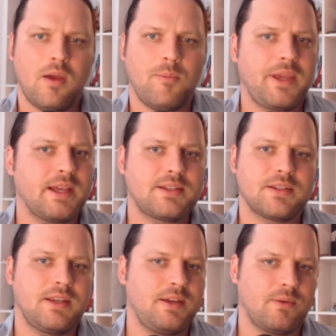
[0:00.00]
Because
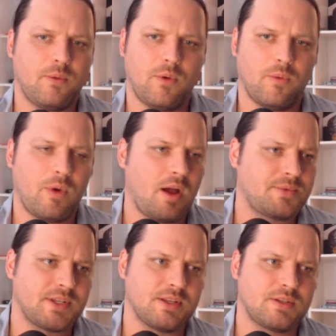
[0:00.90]
here, well, Rob
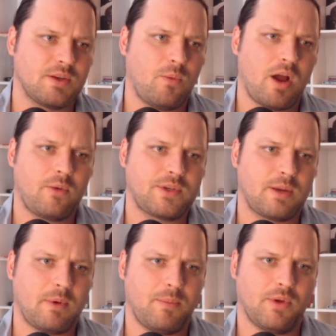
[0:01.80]
says, why are we
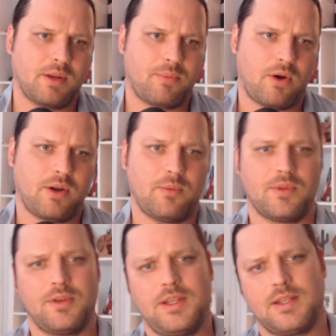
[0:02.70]
talking about building a party
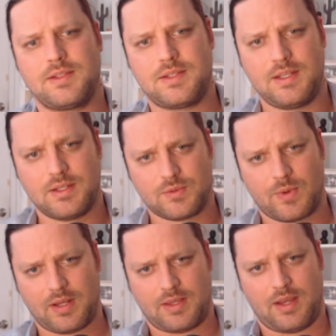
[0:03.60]
when the DNC is
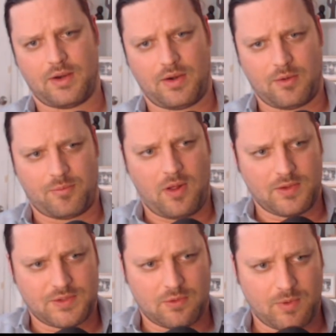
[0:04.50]
right there and our
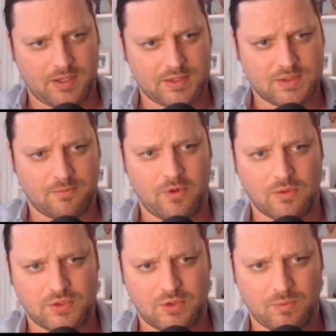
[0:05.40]
policy are what gets them
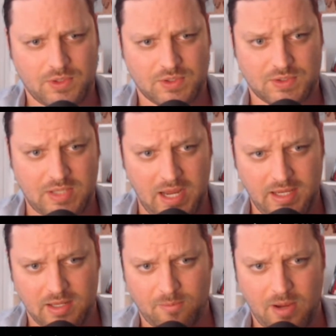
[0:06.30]
votes? Shouldn't we just
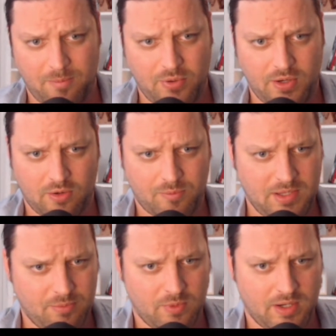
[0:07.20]
take it by putting our
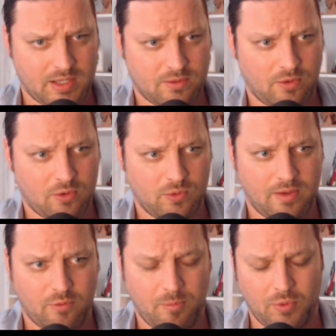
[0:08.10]
people in at the local
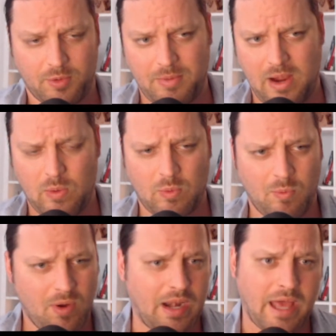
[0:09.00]
level and building power? Well,
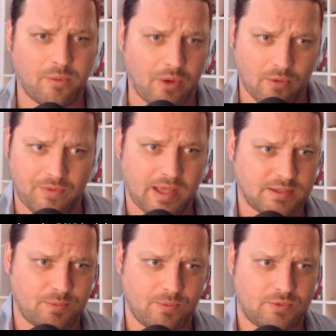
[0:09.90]
one, I don't know if
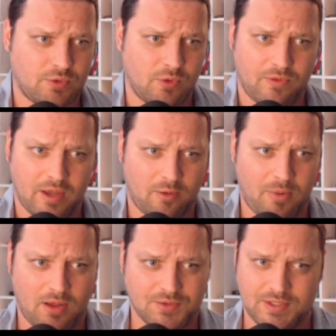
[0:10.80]
that's true, that our
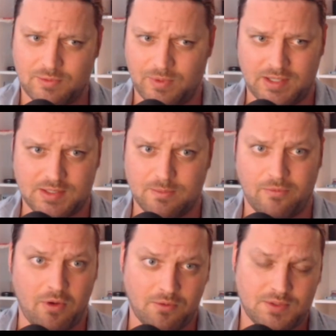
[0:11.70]
policy is what gets them
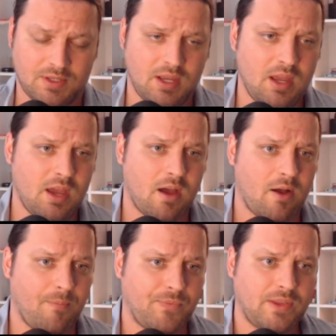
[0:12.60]
votes.
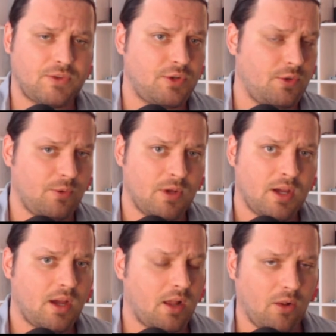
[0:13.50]
And two,
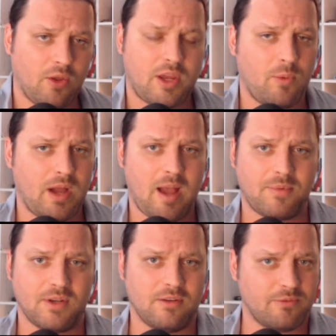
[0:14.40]
look at what
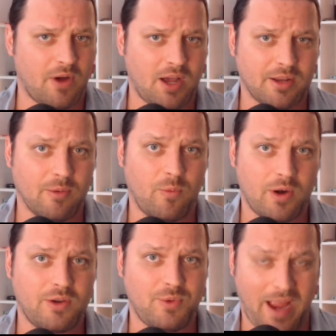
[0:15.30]
happened in Nevada,
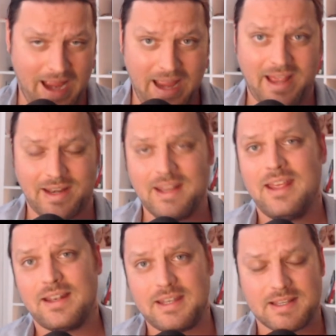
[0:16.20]
where you had
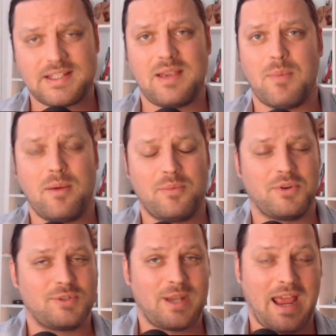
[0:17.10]
DSA
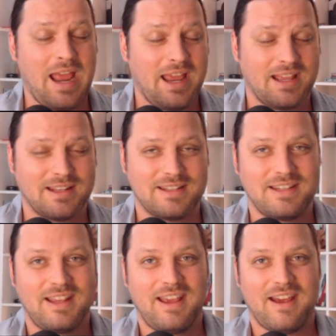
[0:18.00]
members
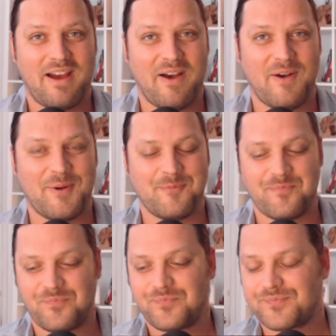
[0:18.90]

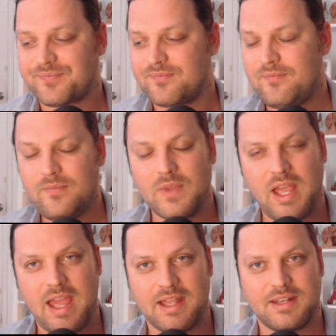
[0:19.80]
um,
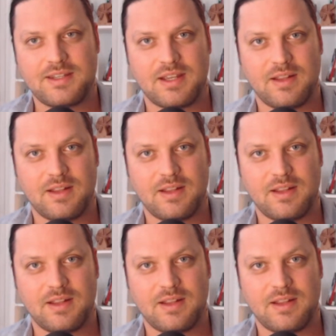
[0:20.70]
and